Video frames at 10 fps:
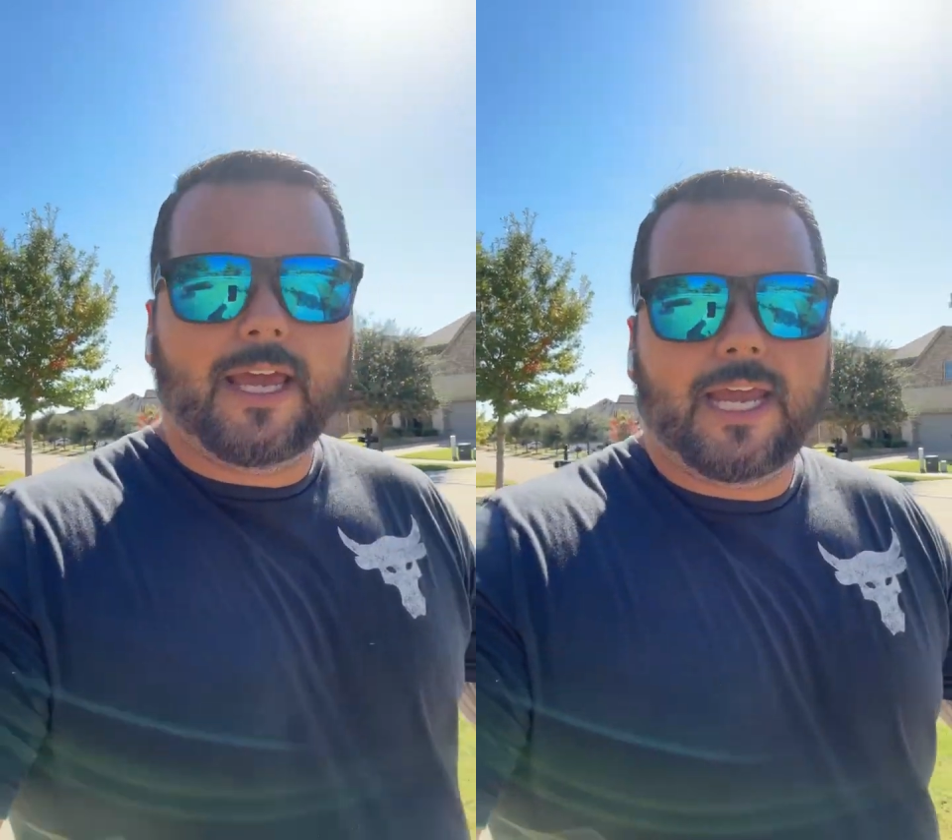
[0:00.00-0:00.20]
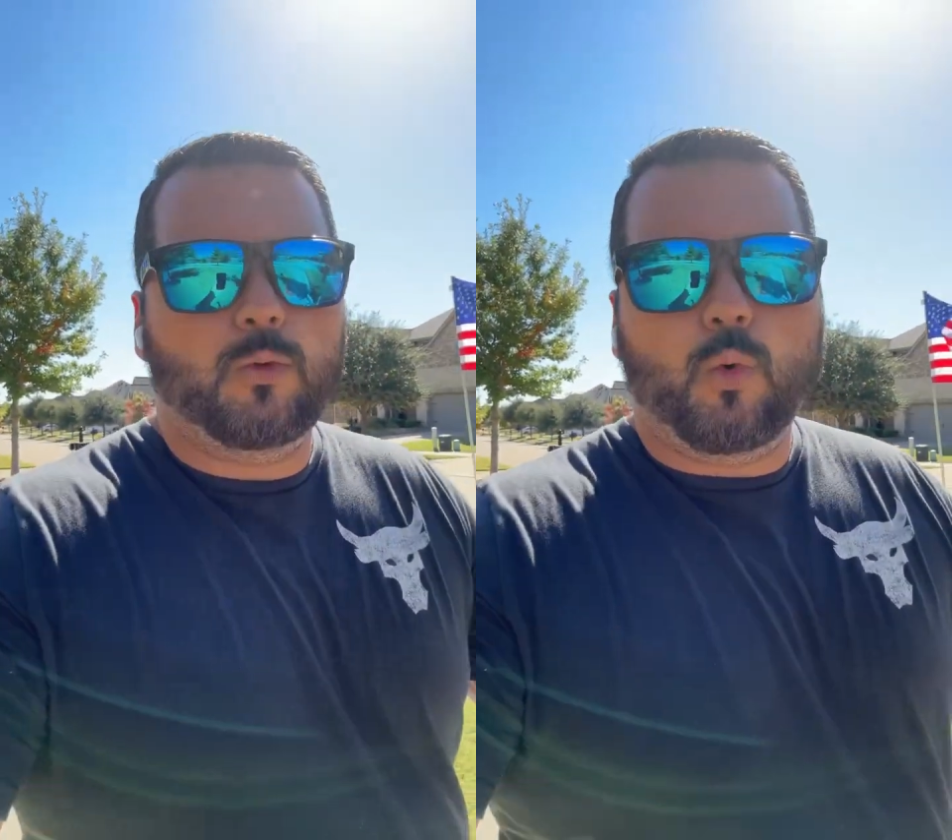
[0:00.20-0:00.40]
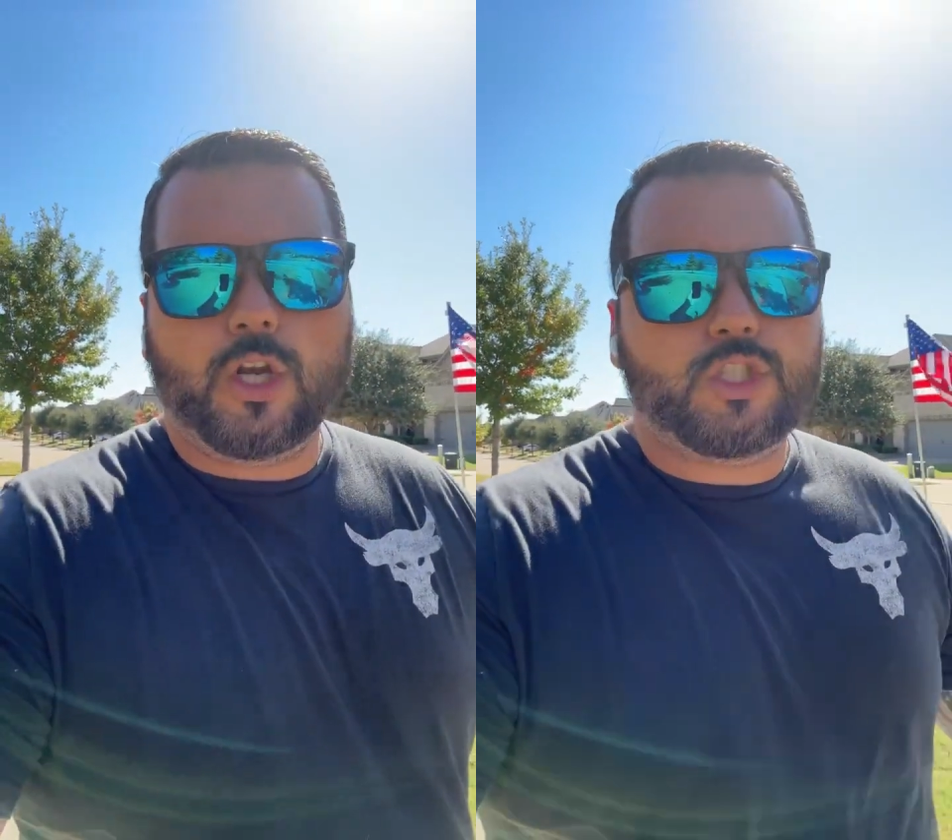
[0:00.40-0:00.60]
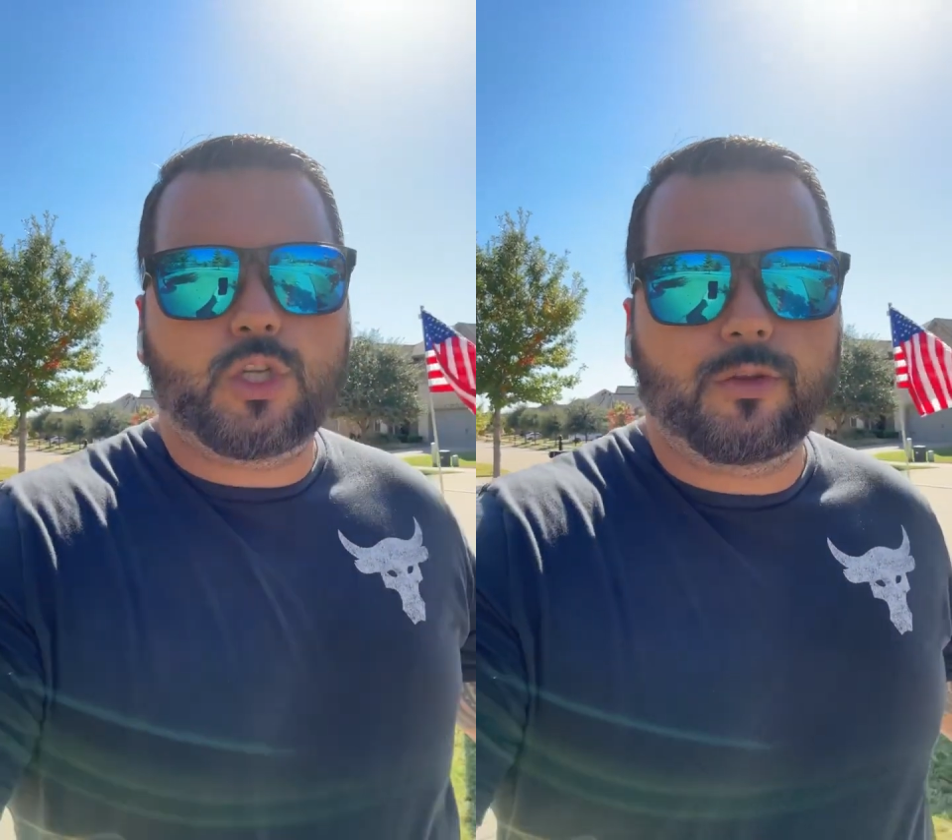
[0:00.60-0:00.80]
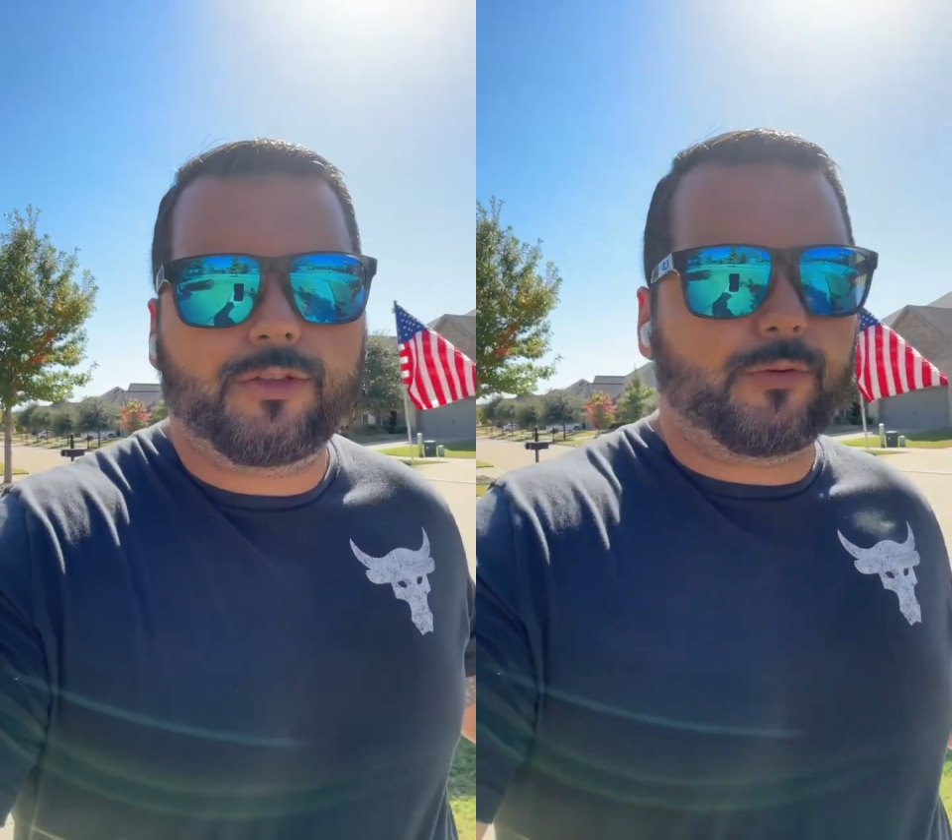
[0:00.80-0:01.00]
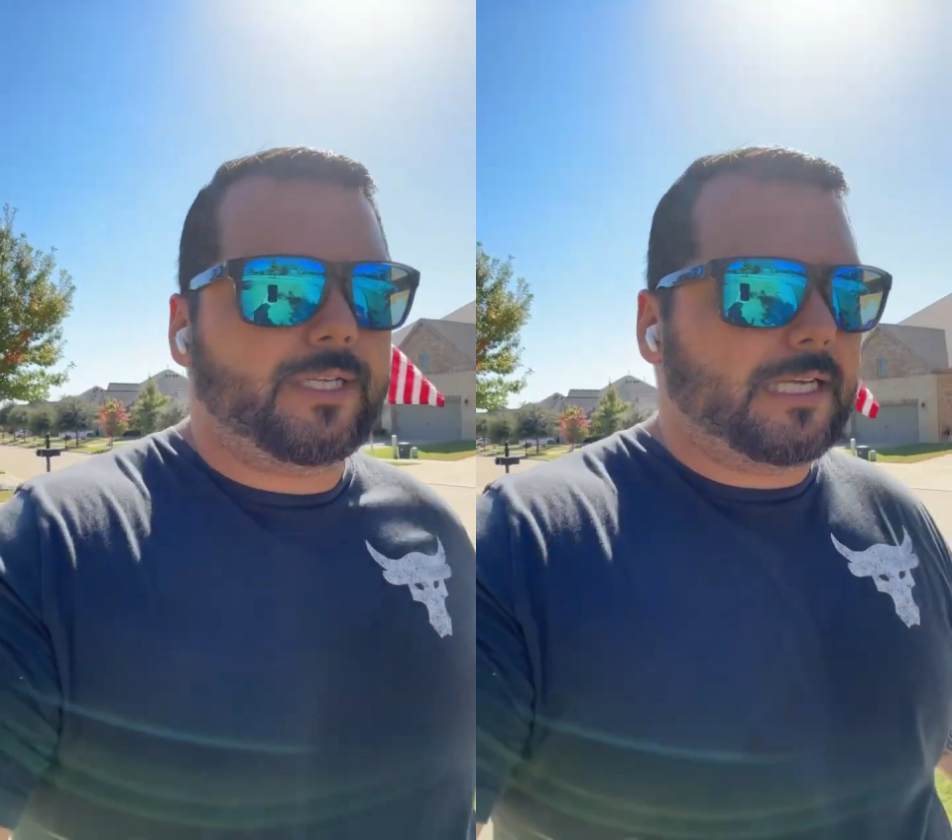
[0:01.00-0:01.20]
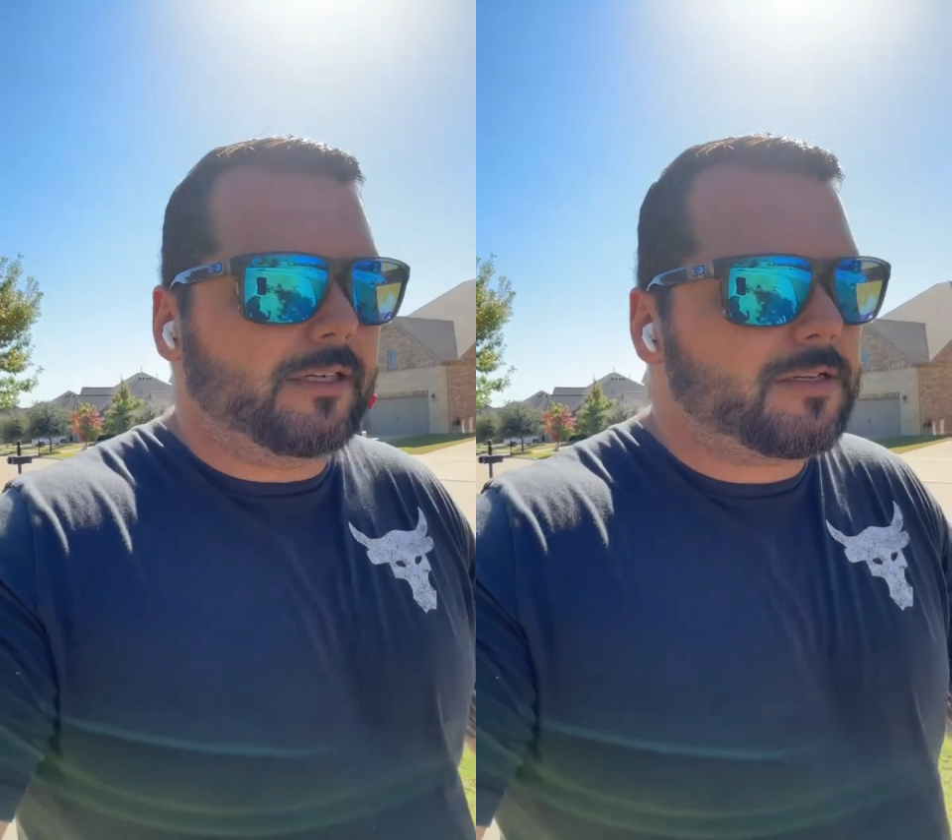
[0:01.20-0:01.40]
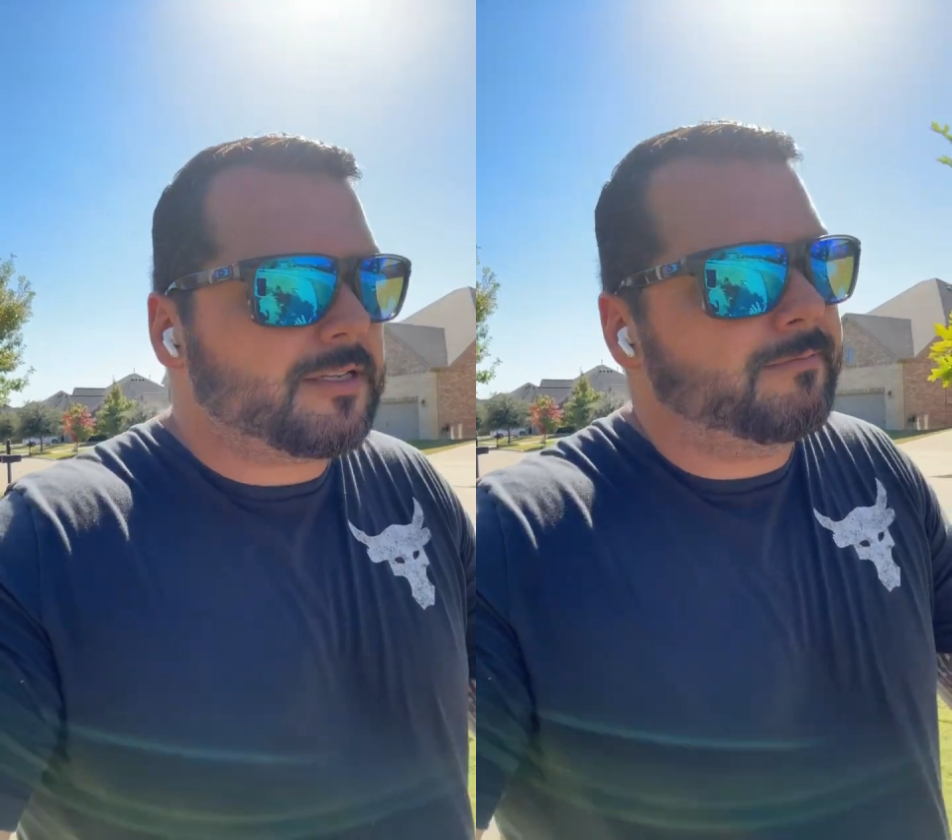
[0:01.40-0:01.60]
in 1, 2, 3
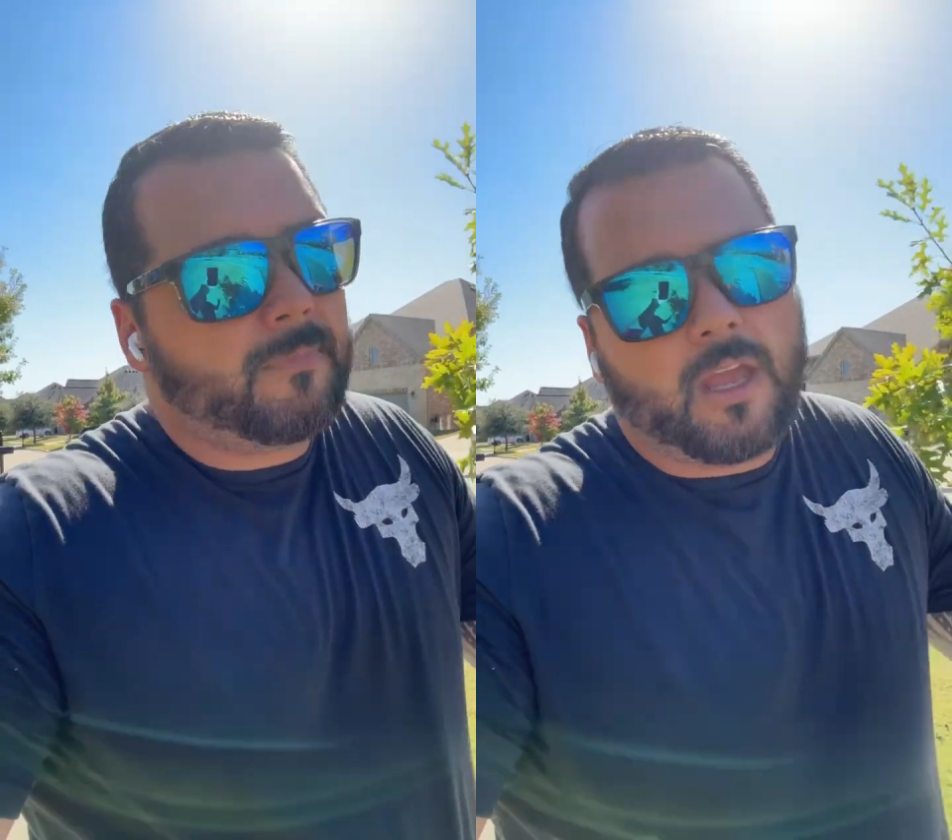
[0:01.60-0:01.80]
years,